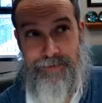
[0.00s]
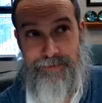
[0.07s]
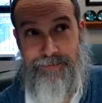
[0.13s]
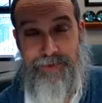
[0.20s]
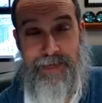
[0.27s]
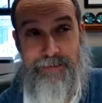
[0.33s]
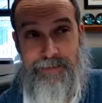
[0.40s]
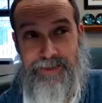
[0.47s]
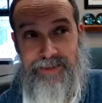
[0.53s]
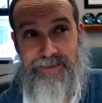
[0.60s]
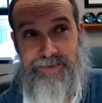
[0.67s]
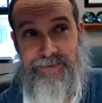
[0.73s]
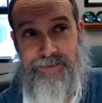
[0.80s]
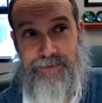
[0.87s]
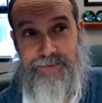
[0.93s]
a family
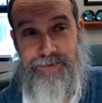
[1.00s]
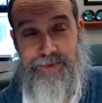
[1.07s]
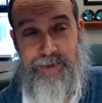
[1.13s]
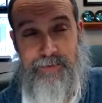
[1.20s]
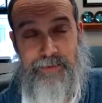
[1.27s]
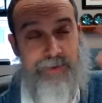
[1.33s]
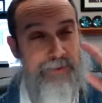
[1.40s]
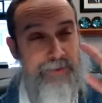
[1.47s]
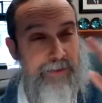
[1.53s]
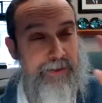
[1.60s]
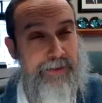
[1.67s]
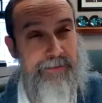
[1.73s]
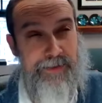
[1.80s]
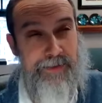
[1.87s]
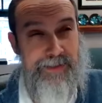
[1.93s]
of, of someone who
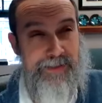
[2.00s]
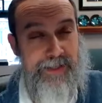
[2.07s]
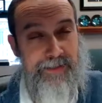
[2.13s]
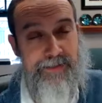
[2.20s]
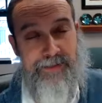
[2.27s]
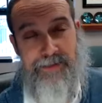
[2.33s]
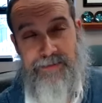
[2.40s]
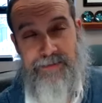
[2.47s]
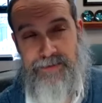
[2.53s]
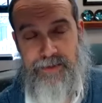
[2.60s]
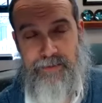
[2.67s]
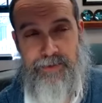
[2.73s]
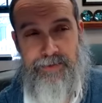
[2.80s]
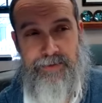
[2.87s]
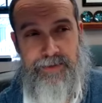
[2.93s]
lived, descendants of
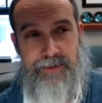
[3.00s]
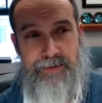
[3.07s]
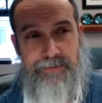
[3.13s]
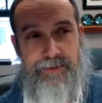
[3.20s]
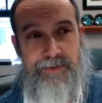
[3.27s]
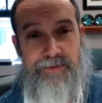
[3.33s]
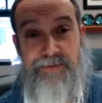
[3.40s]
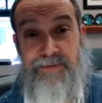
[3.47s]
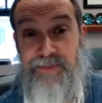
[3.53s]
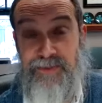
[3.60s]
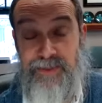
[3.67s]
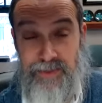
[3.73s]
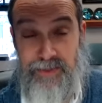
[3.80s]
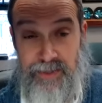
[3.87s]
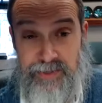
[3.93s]
someone who lived in the
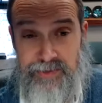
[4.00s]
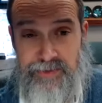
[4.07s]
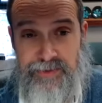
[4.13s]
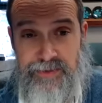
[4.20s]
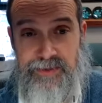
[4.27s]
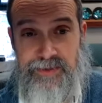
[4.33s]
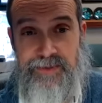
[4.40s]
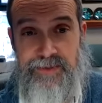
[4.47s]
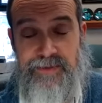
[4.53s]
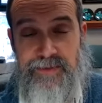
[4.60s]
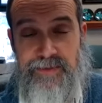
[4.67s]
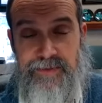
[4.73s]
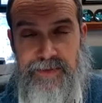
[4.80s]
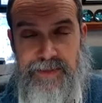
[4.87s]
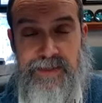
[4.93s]
1500s,
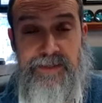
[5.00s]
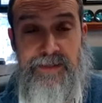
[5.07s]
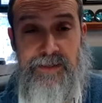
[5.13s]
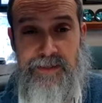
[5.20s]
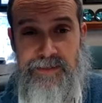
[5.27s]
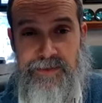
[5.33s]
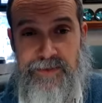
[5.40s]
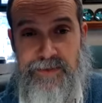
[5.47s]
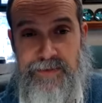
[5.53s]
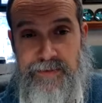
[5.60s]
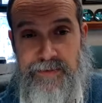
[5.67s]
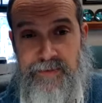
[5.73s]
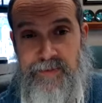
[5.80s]
1600s,